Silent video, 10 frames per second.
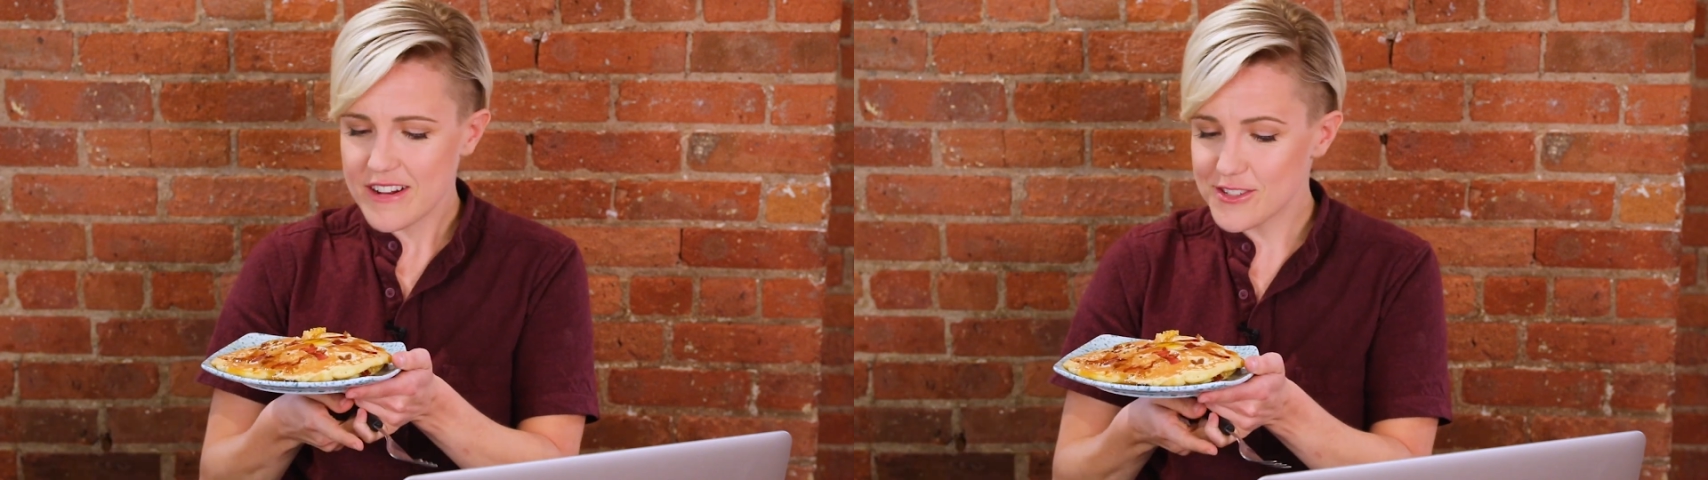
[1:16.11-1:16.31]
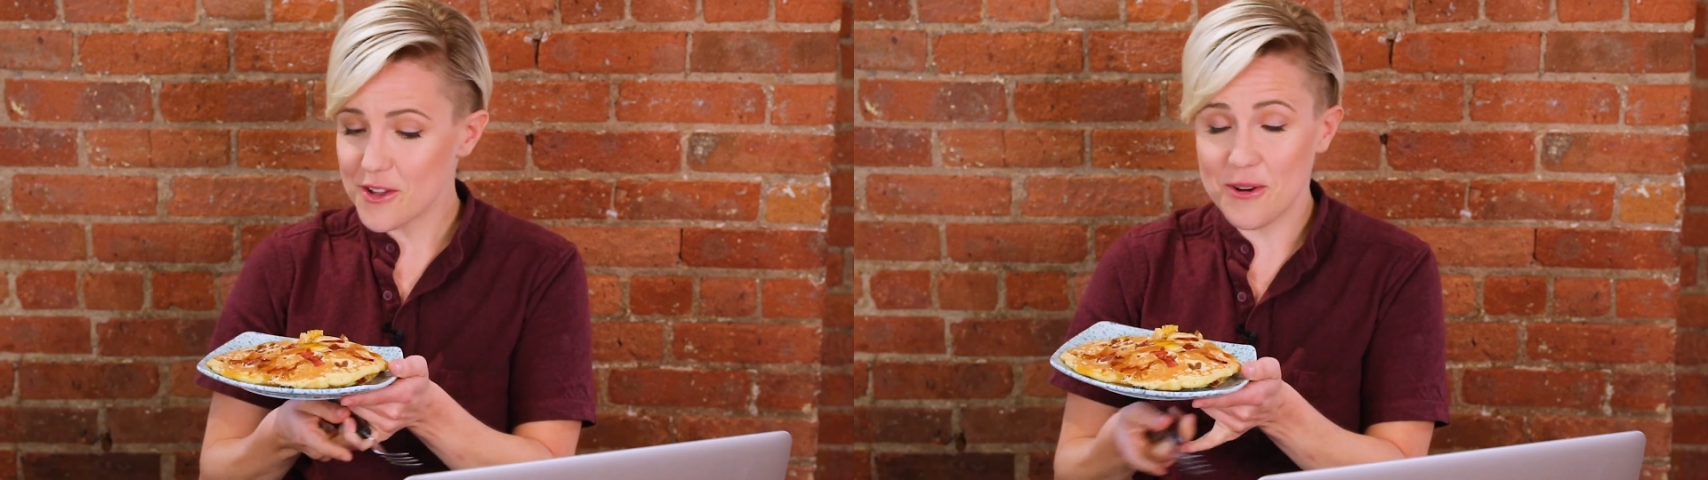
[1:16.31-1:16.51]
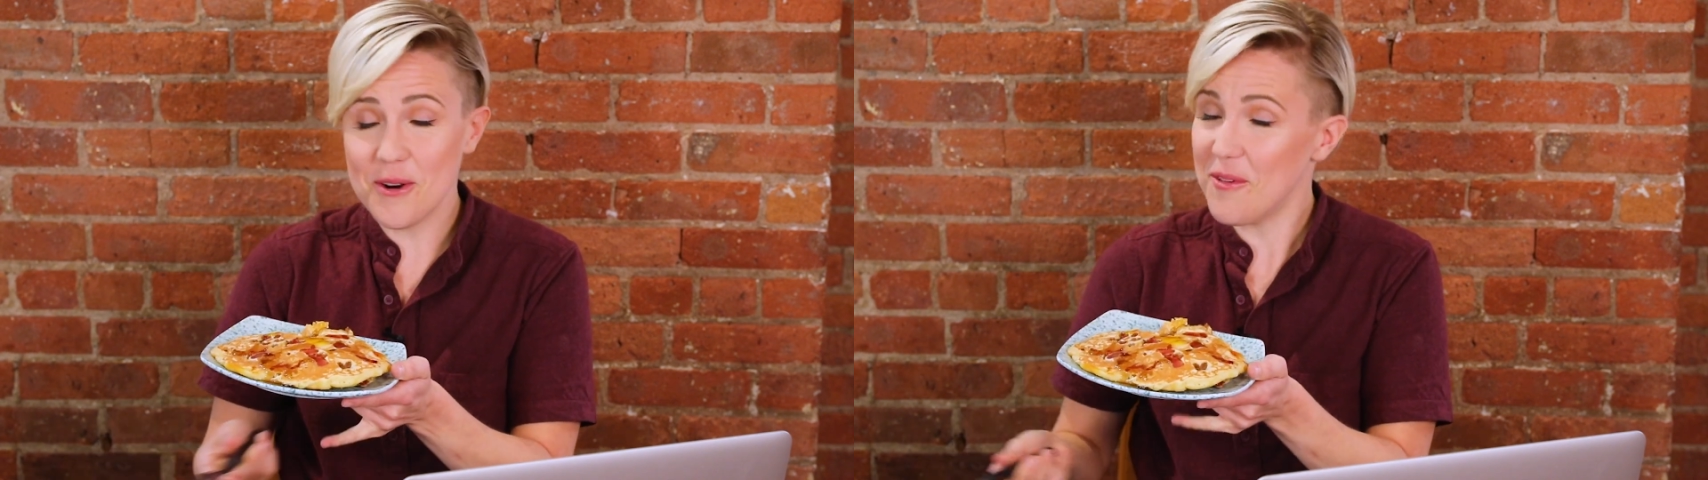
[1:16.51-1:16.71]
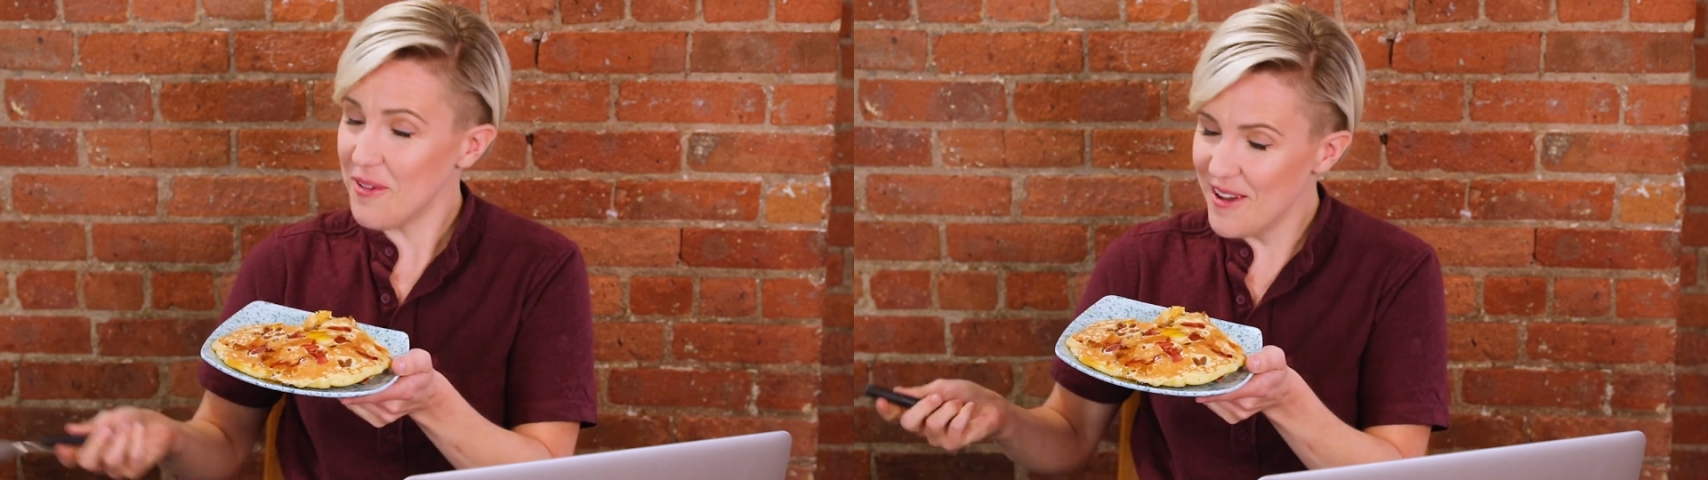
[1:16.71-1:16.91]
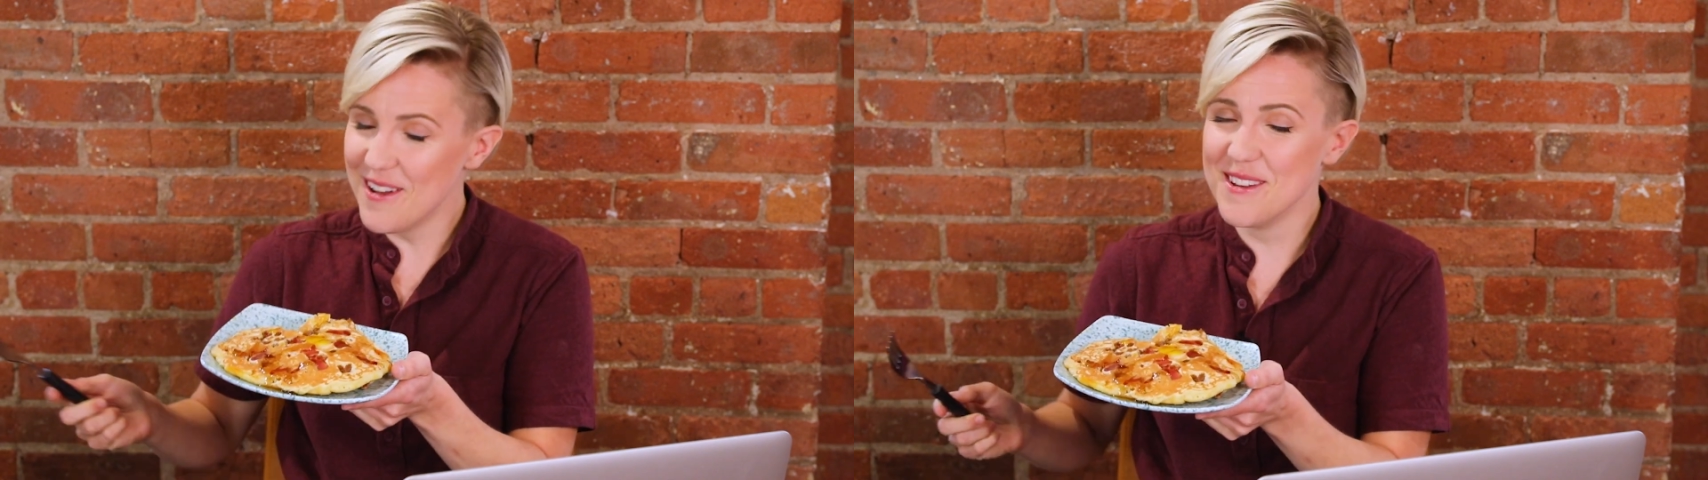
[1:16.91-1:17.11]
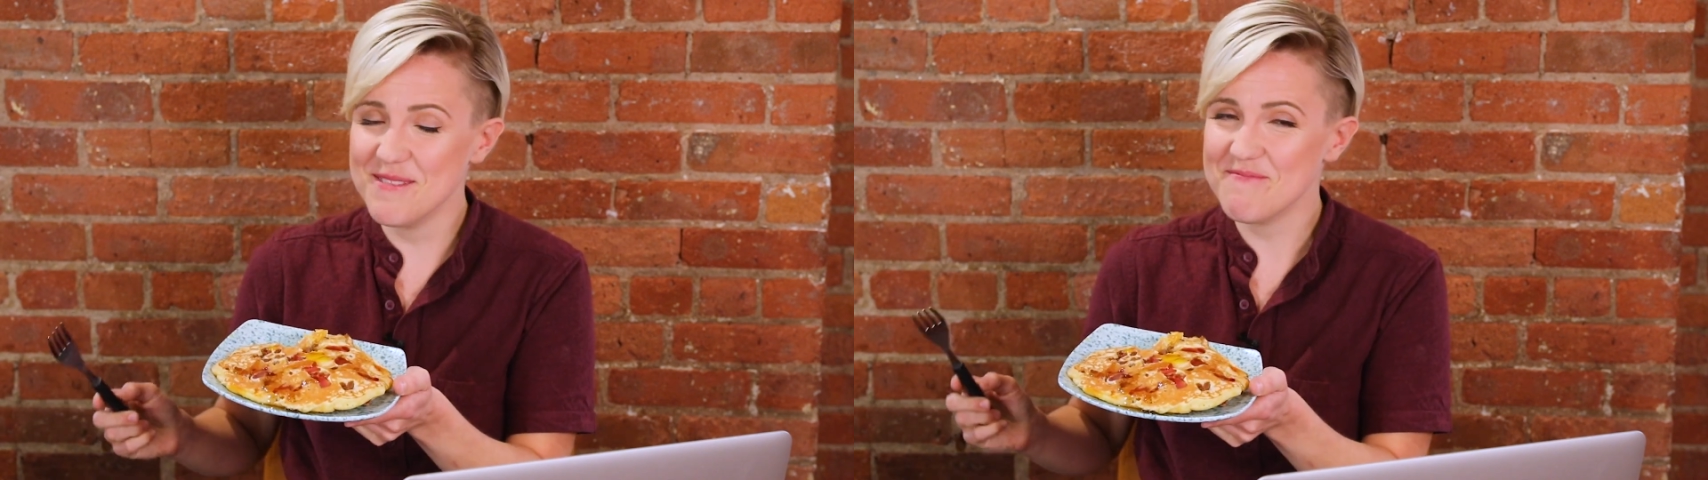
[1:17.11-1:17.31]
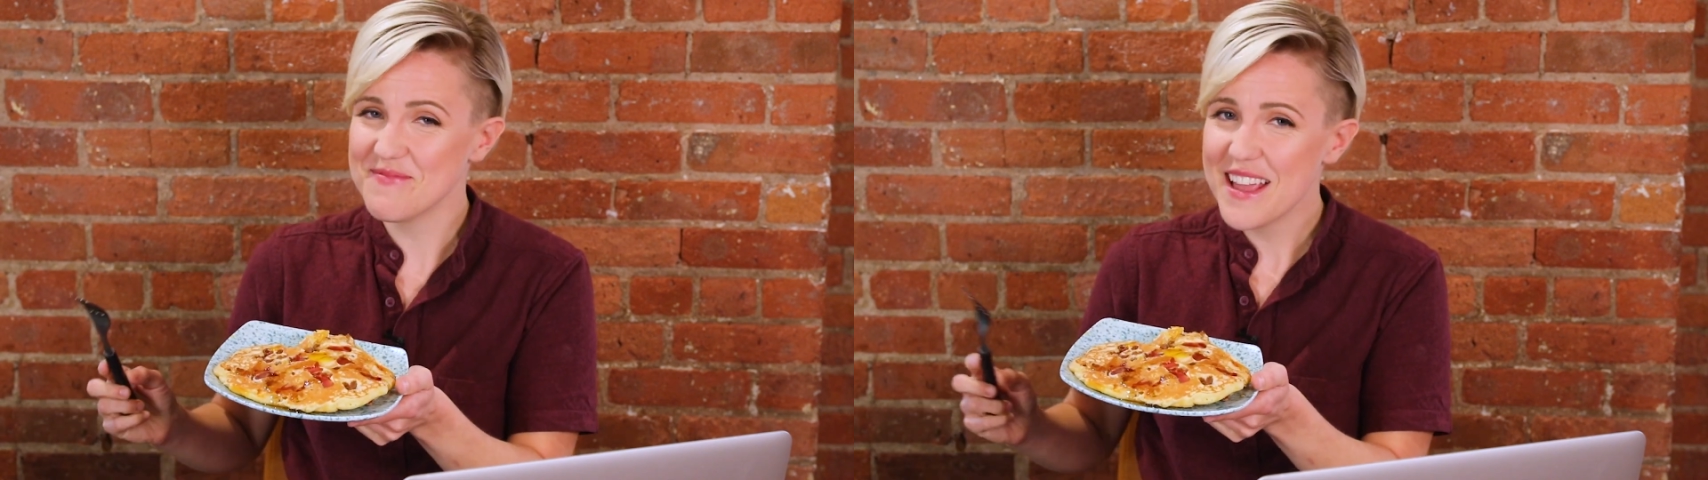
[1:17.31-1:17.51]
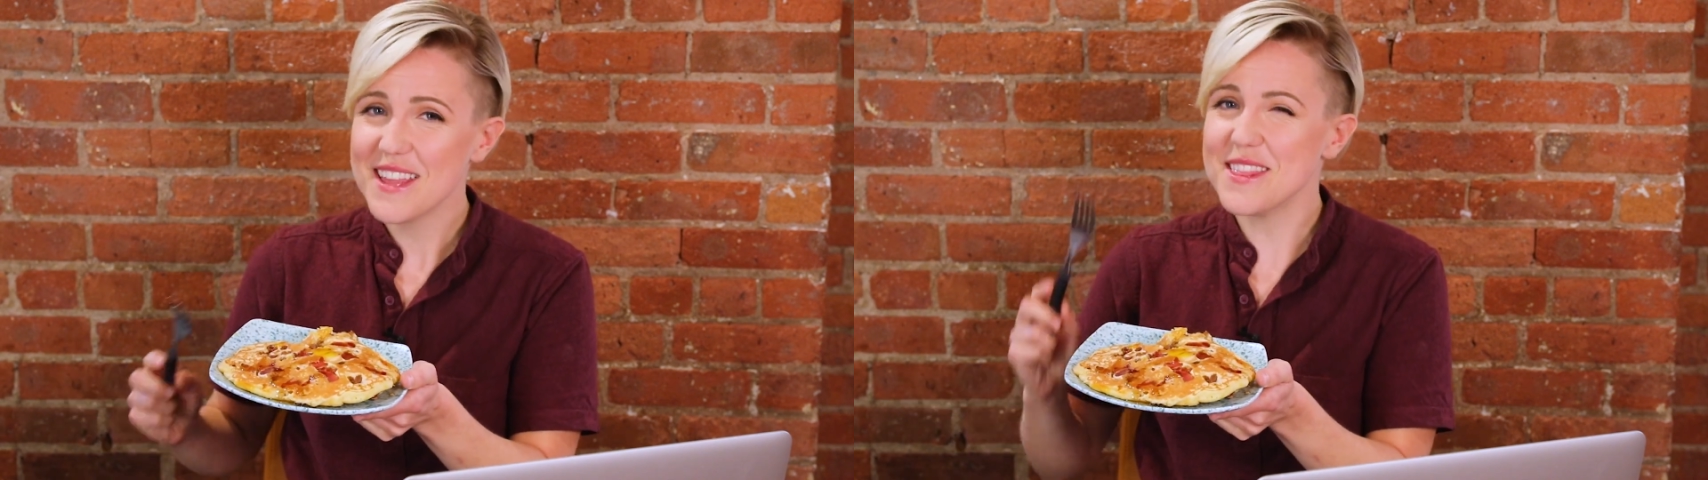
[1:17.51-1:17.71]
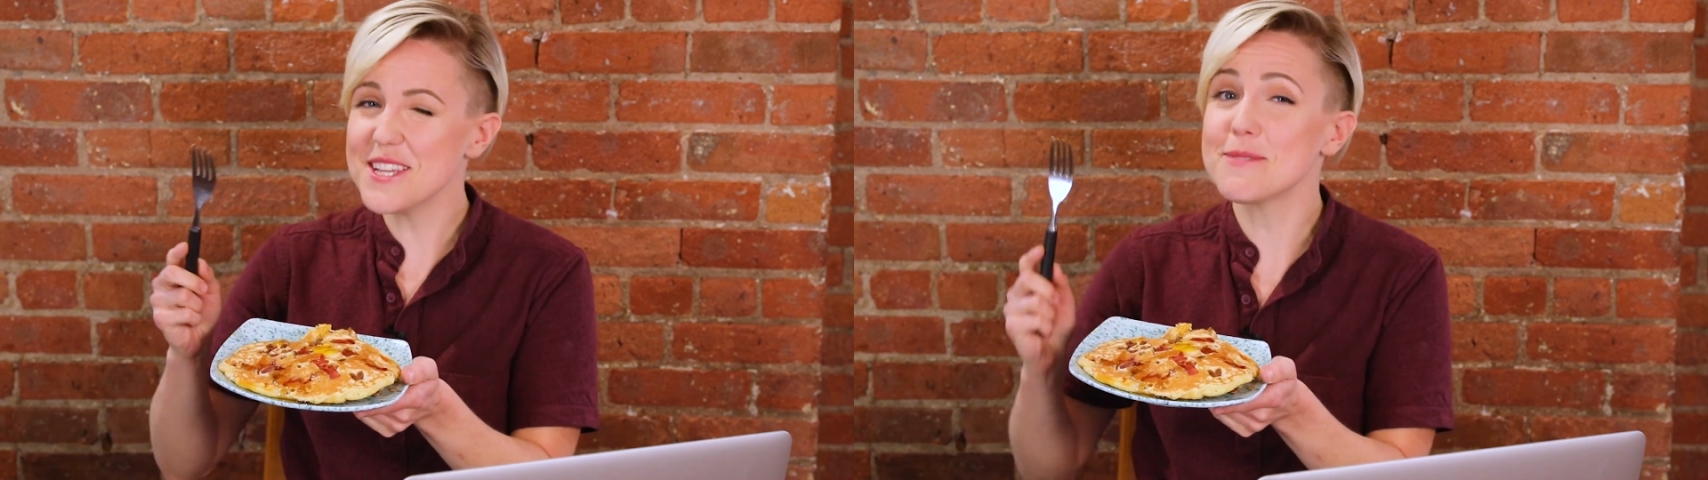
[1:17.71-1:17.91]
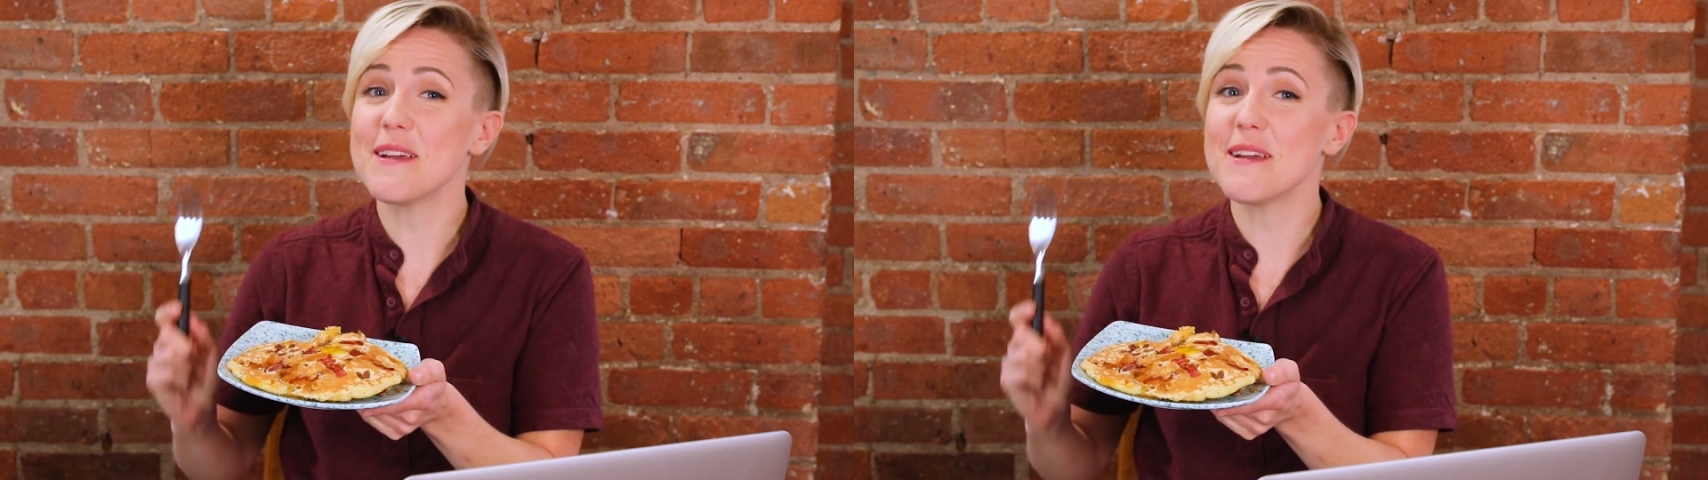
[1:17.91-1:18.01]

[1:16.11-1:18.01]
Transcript: So this